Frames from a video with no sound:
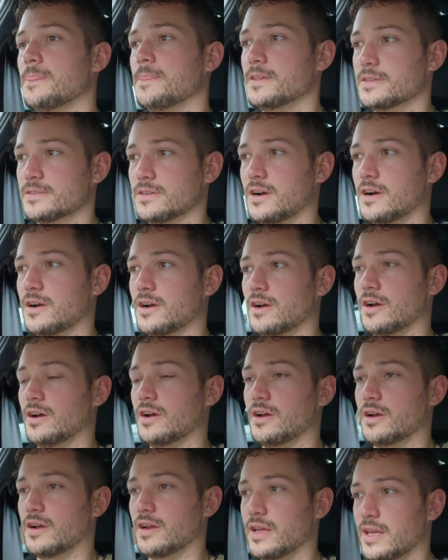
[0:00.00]
This car
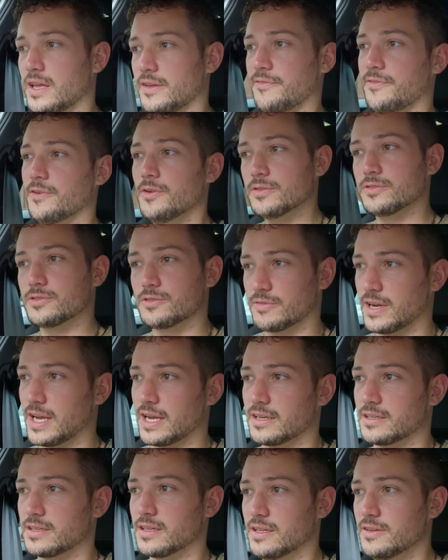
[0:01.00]
feels
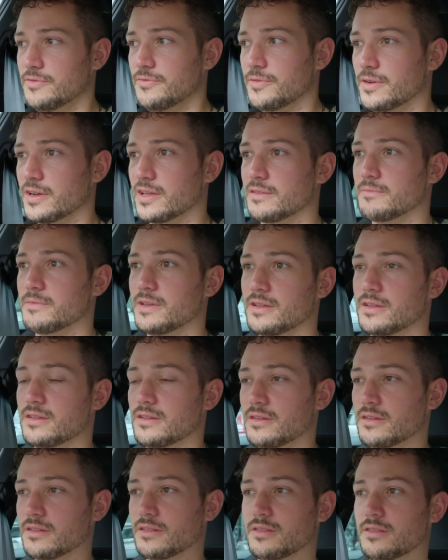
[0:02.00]
great to live with. I
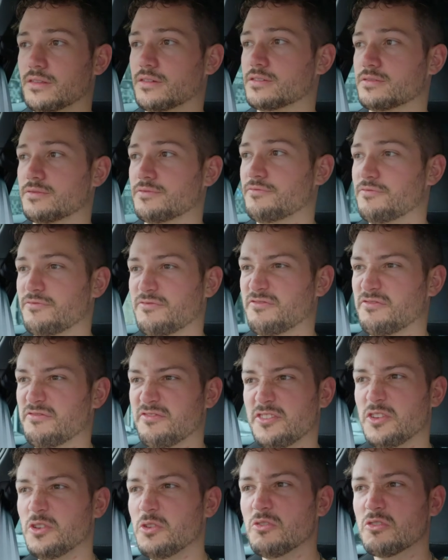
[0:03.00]
mean, there's
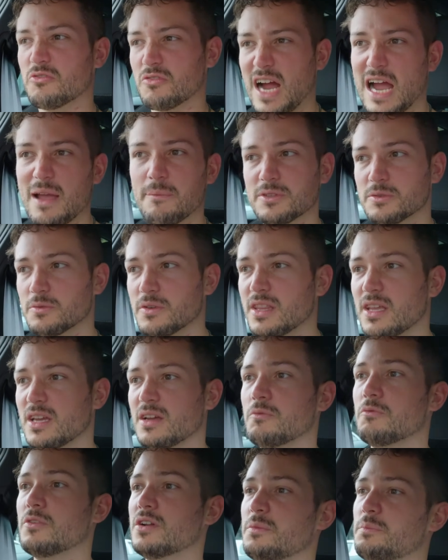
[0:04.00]
few gripes with
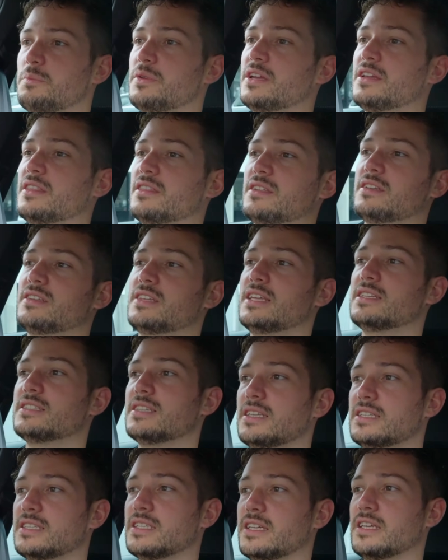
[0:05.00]
it, one being the
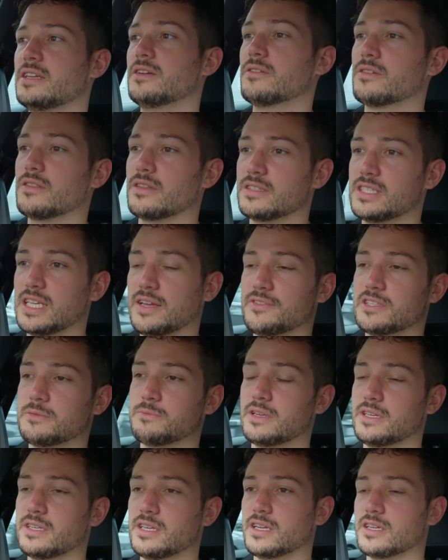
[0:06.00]
DCT or the
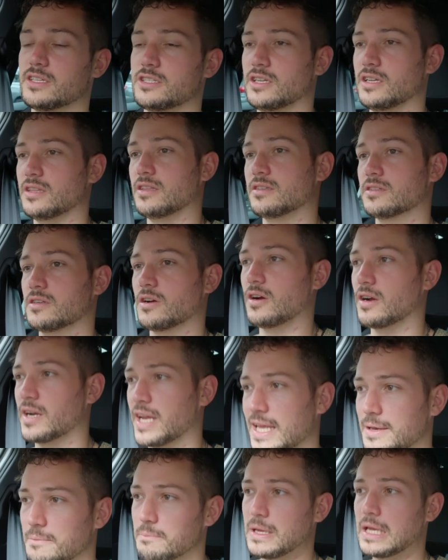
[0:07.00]
7-speed DSG in this car
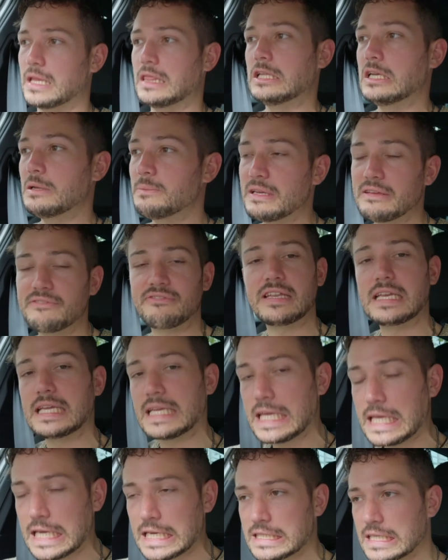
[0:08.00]
can be a little bit
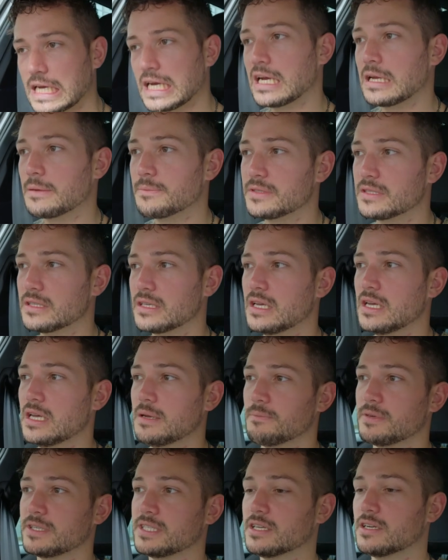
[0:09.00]
finicky at times,
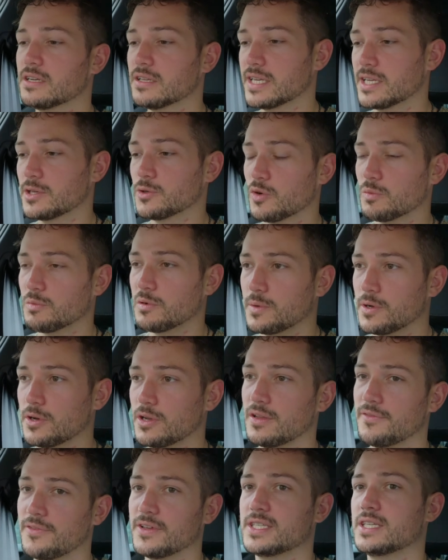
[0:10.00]
particularly in normal
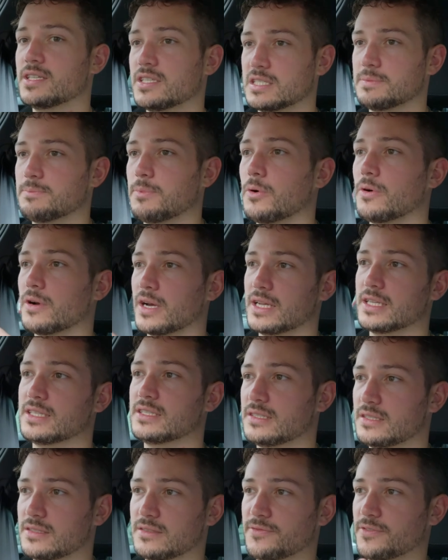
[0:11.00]
mode. If it's in sport,
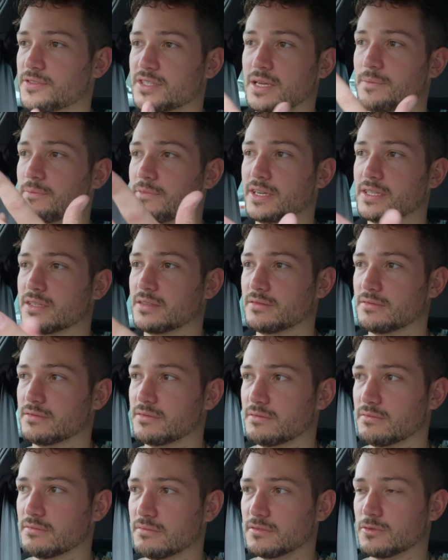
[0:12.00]
it's for some reason
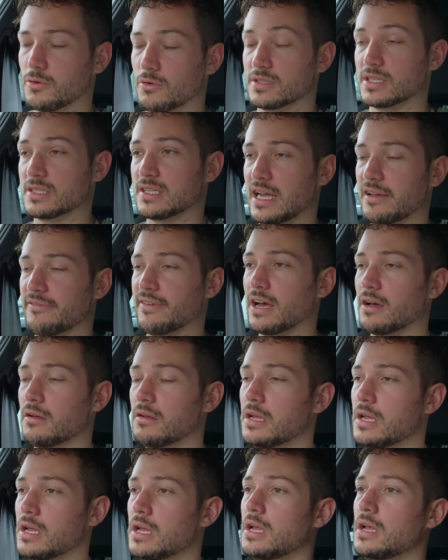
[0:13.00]
sorts its life out.
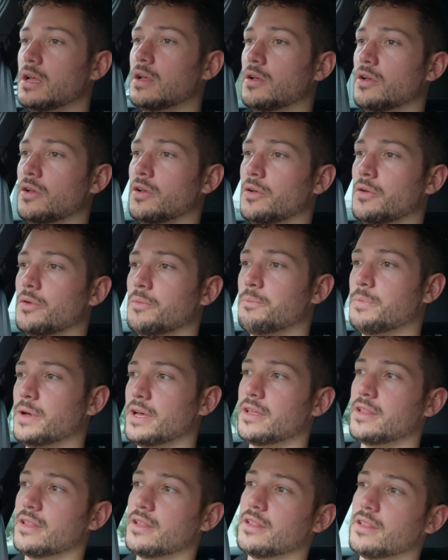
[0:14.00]

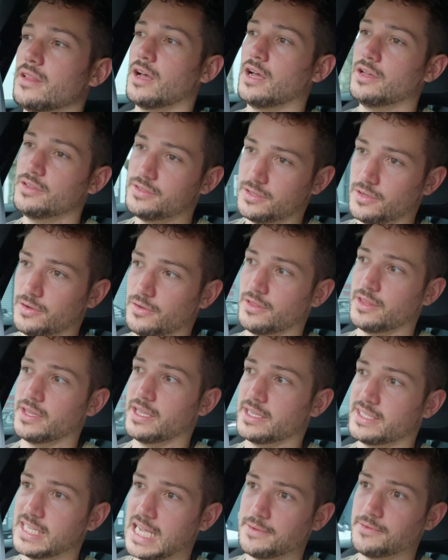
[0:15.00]
But also
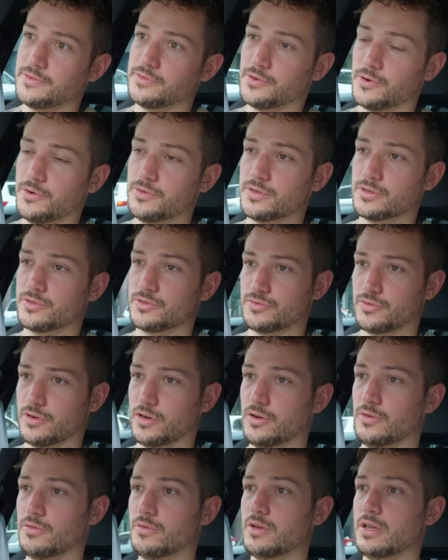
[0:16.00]
the adaptive cruise
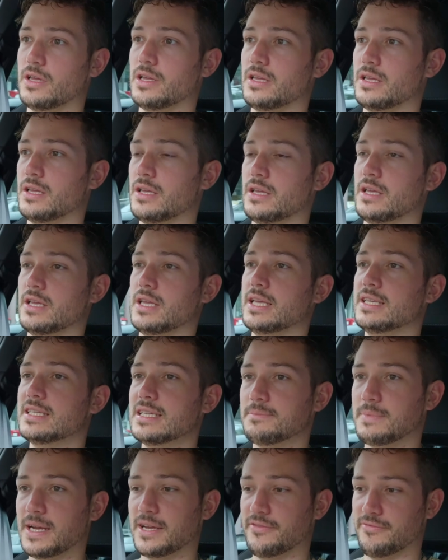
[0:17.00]
control
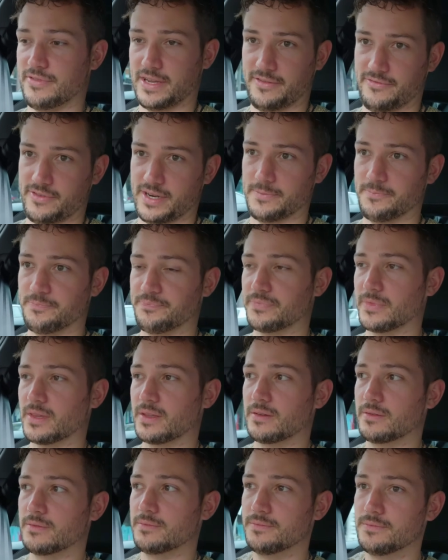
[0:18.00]
isn't my favorite,
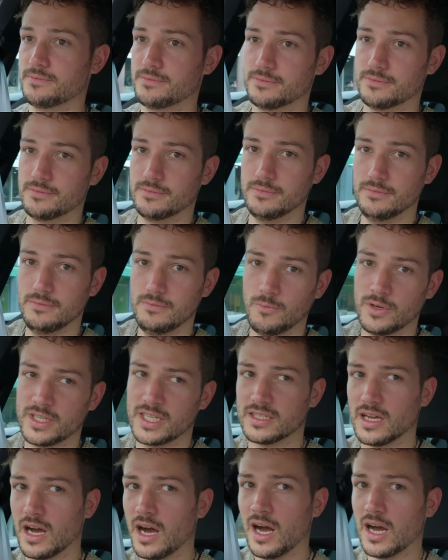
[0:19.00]
which
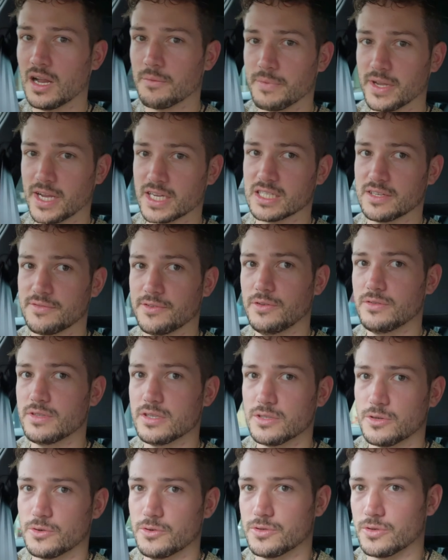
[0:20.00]
is odd because I've used
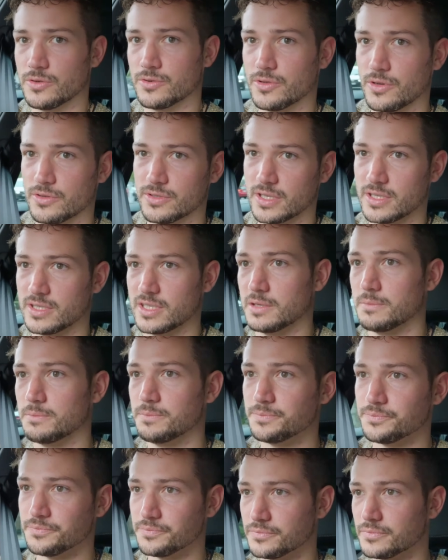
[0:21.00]
this cruise control
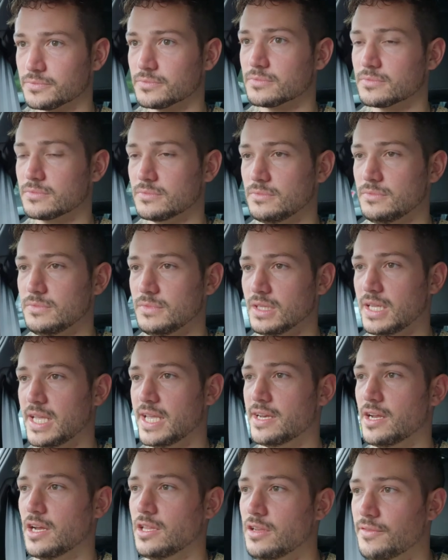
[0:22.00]
system
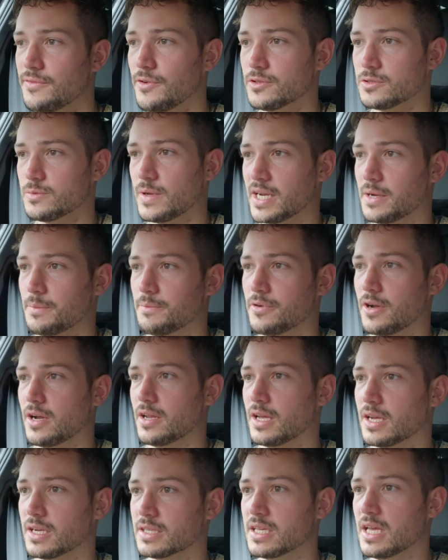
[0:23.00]
in other Volkswagen
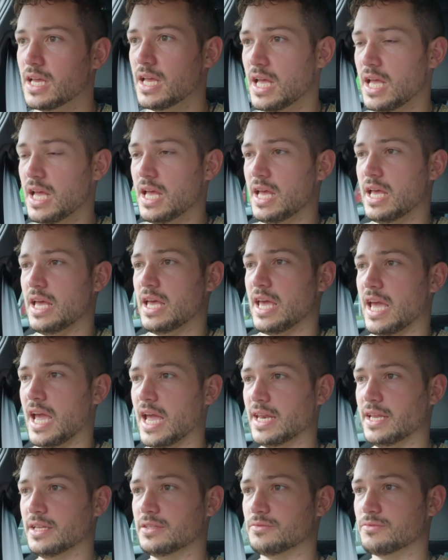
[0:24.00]
products
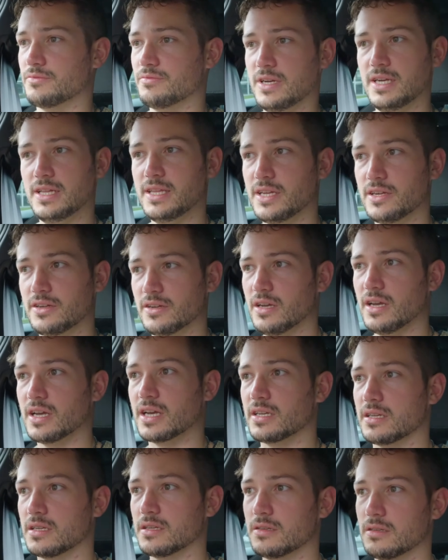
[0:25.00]
and it's really good.